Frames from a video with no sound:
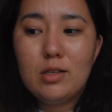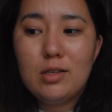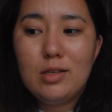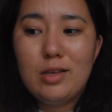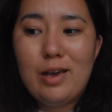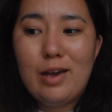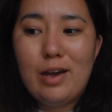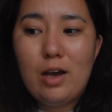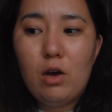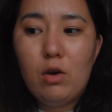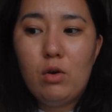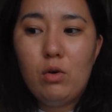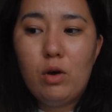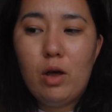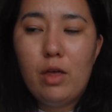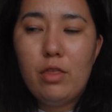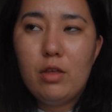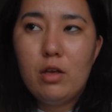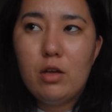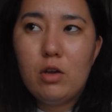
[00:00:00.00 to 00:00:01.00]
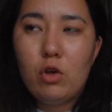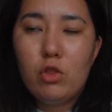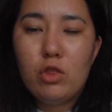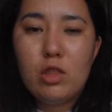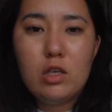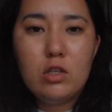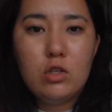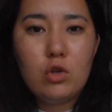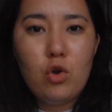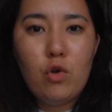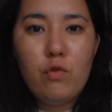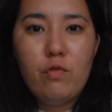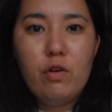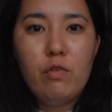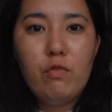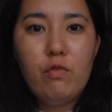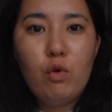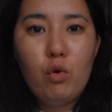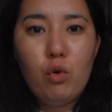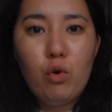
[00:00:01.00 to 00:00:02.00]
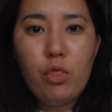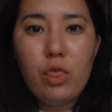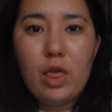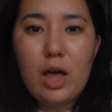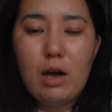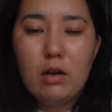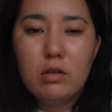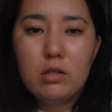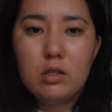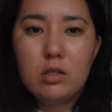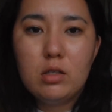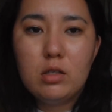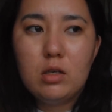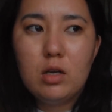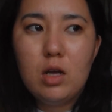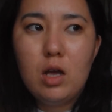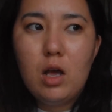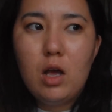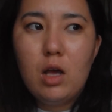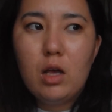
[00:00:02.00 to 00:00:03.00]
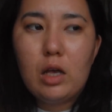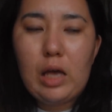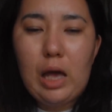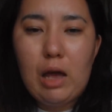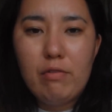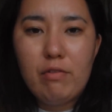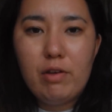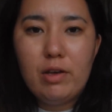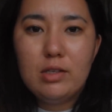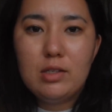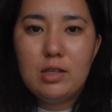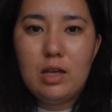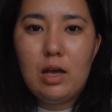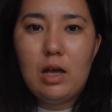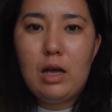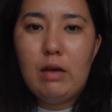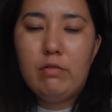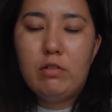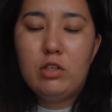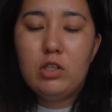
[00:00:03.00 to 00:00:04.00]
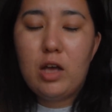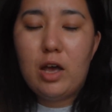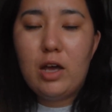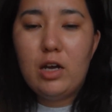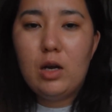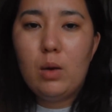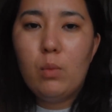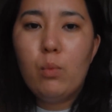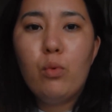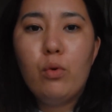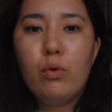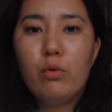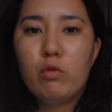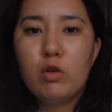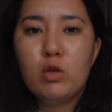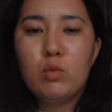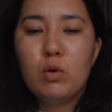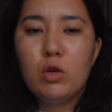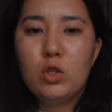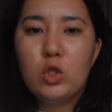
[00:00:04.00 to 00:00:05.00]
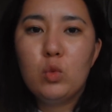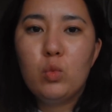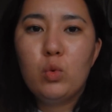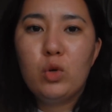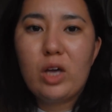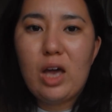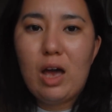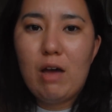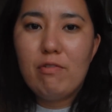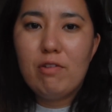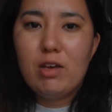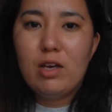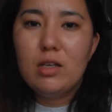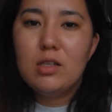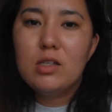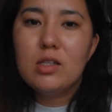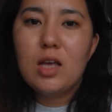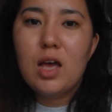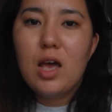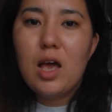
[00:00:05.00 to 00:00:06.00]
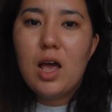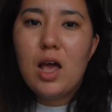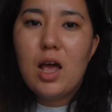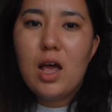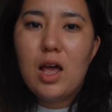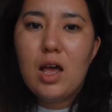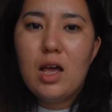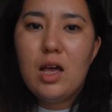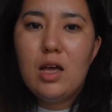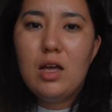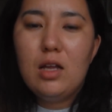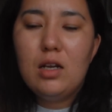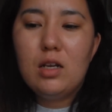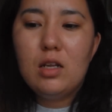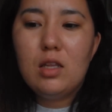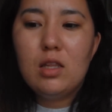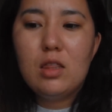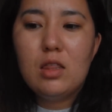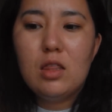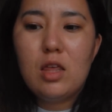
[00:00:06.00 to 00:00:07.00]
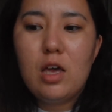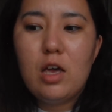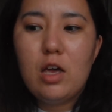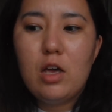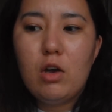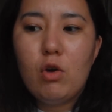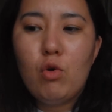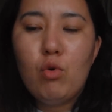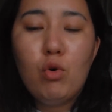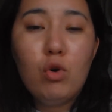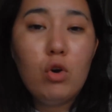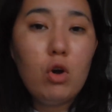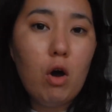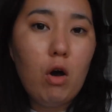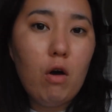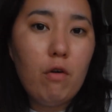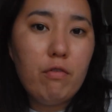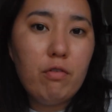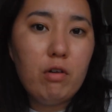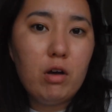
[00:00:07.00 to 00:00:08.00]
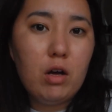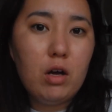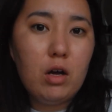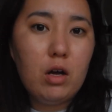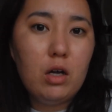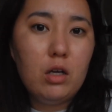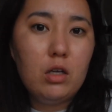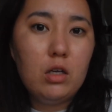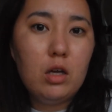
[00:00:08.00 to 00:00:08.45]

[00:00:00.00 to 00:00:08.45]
now, I think there's over 4,000 cafes that have signed up with Responsible Cafes, and they all offer